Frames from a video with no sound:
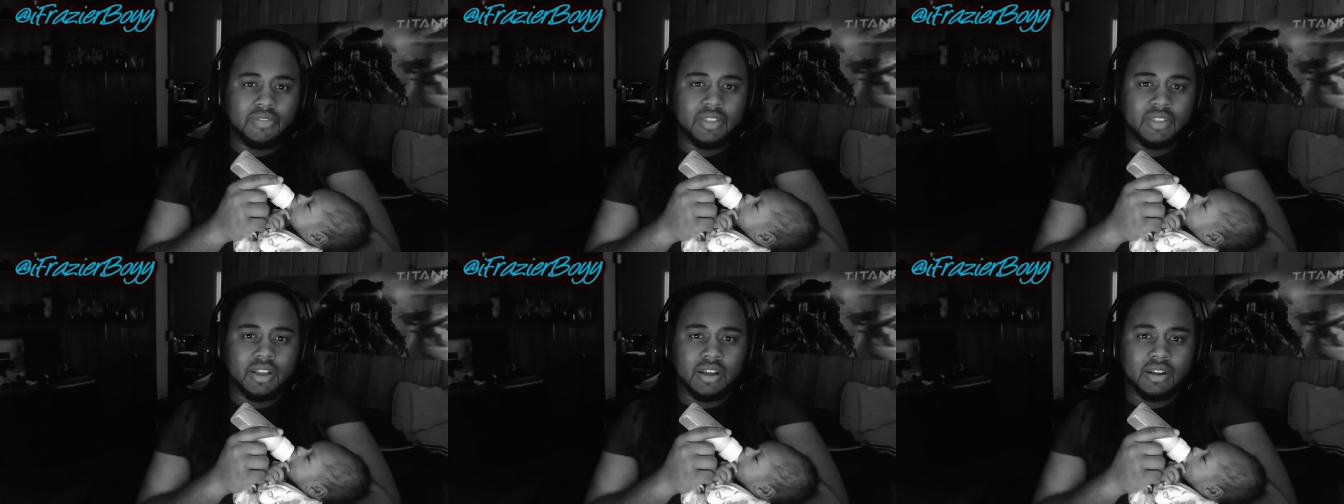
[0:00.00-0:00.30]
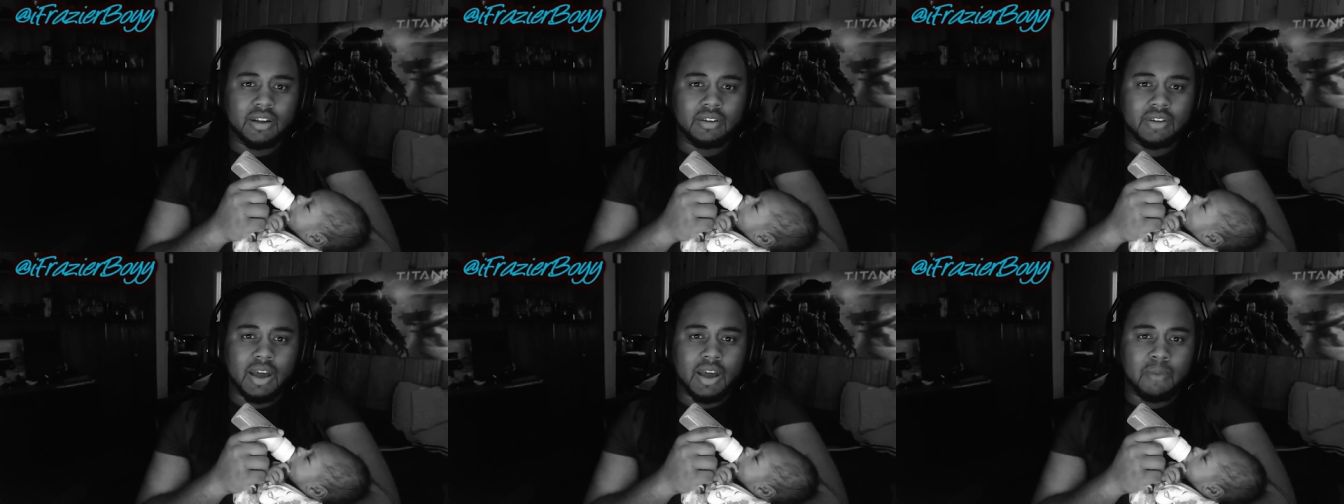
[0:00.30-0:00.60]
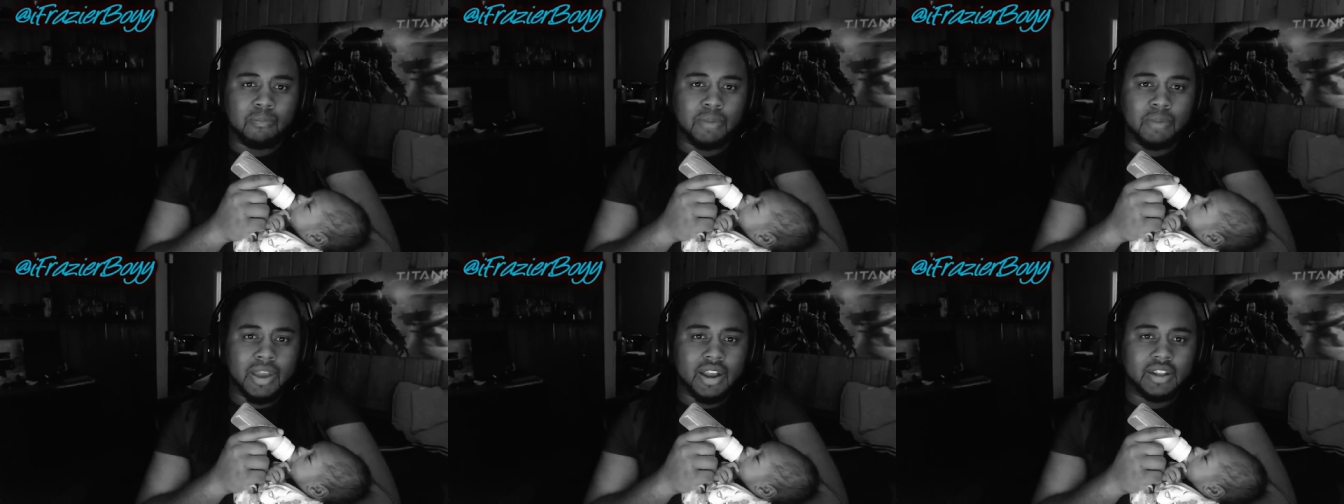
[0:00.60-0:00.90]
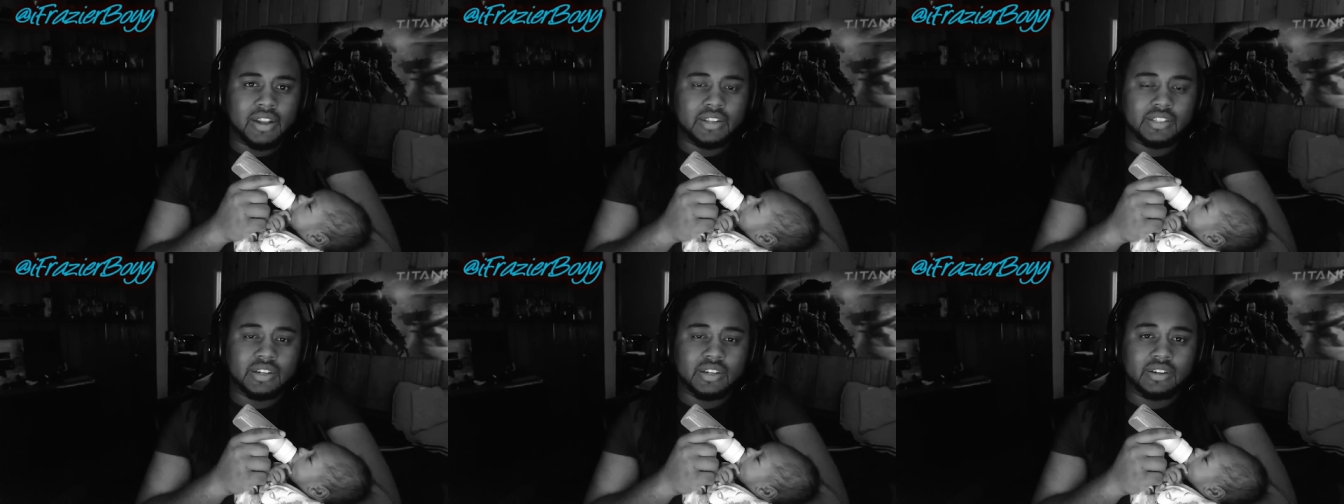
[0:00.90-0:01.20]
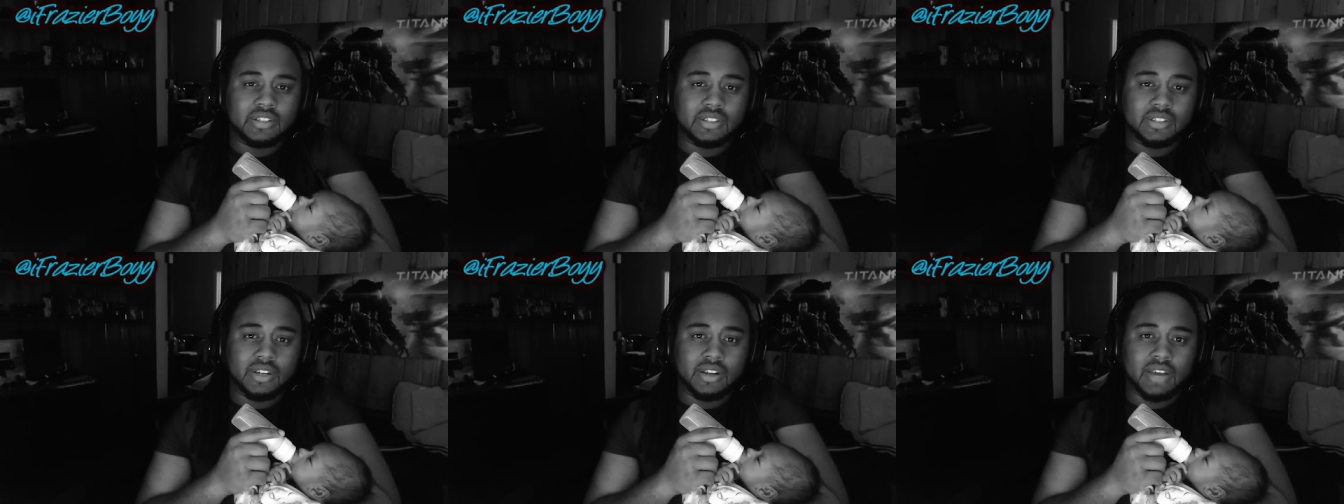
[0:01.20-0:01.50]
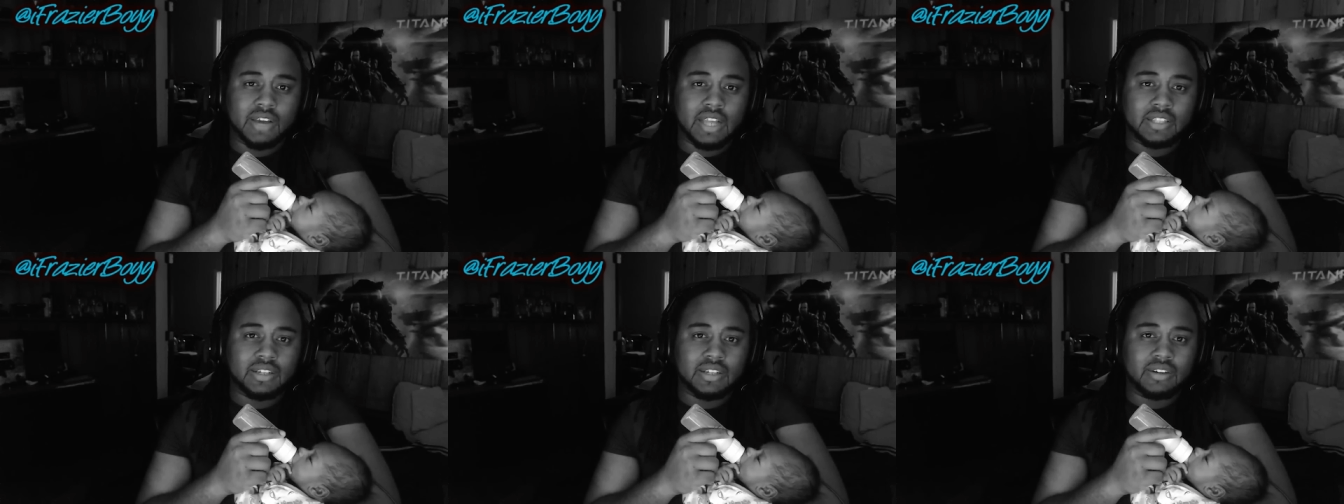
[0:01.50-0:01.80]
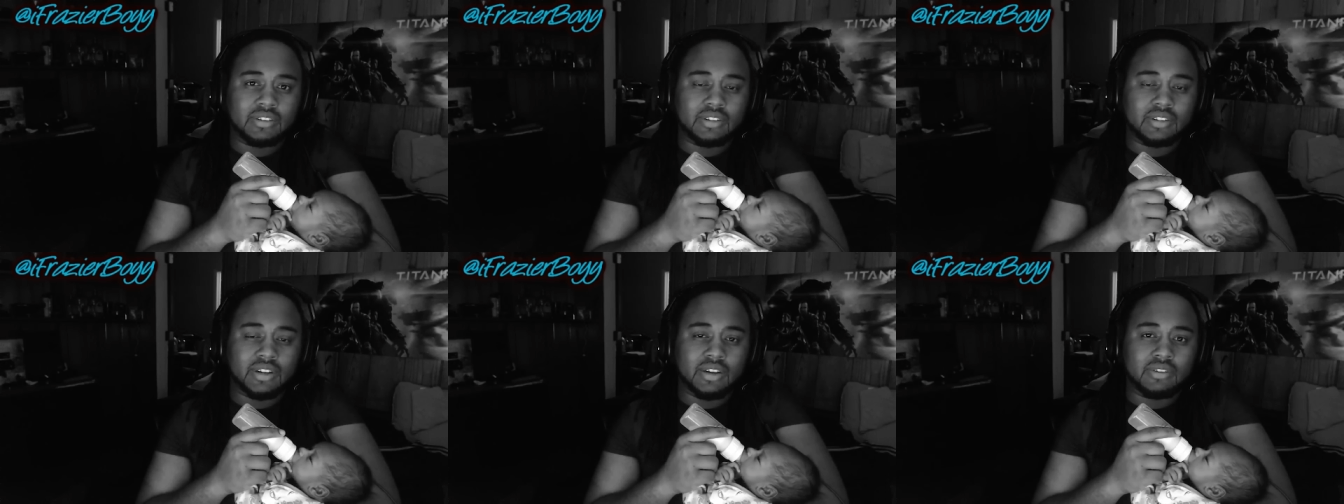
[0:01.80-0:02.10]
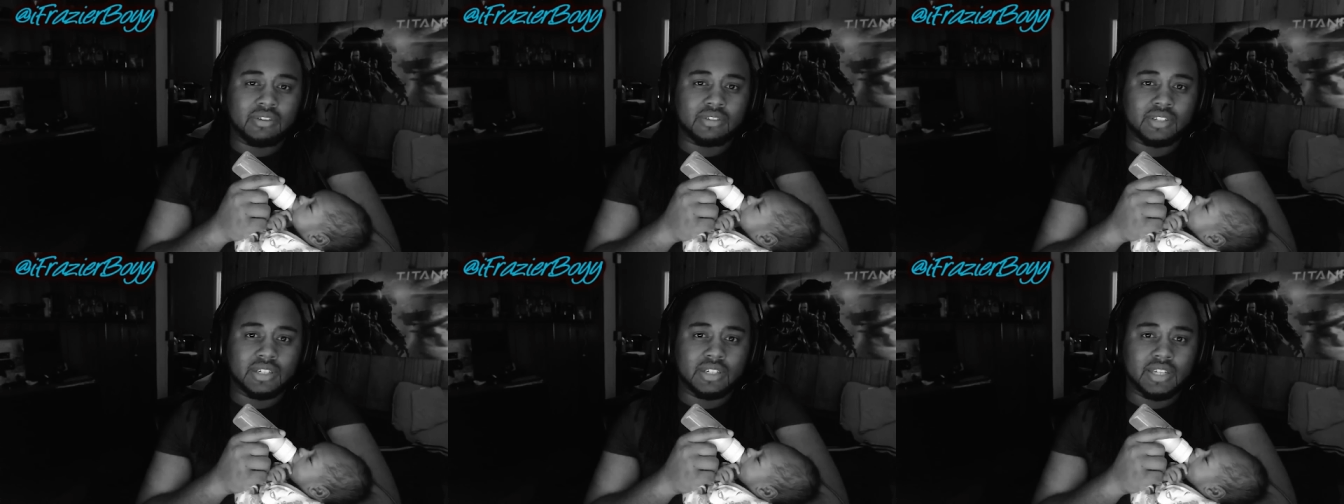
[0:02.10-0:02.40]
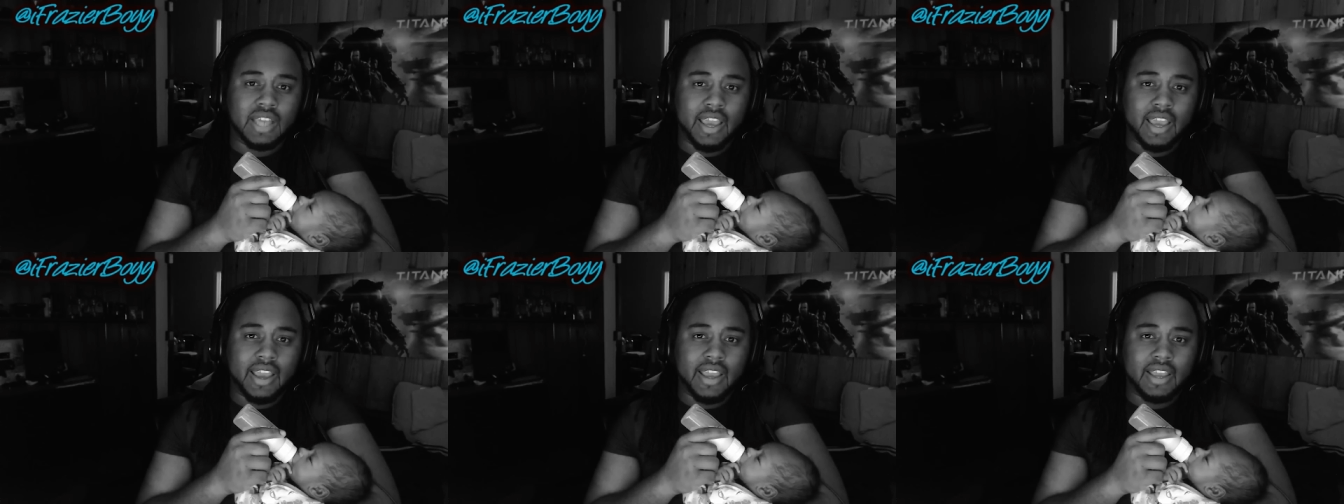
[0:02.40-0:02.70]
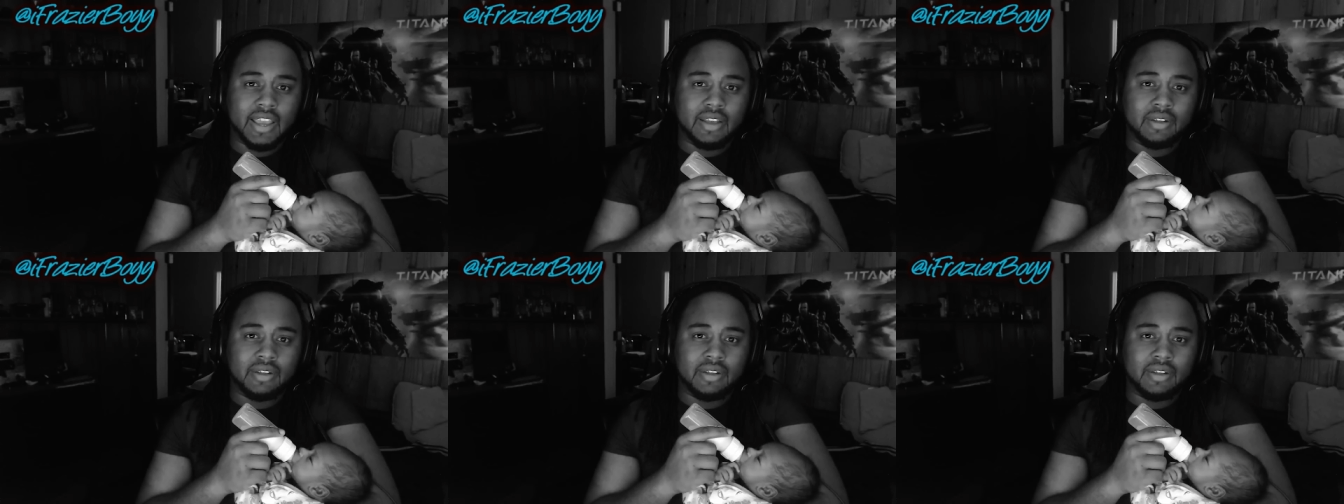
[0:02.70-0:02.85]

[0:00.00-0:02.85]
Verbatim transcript: Um, I barely turned it on. I turned it on today.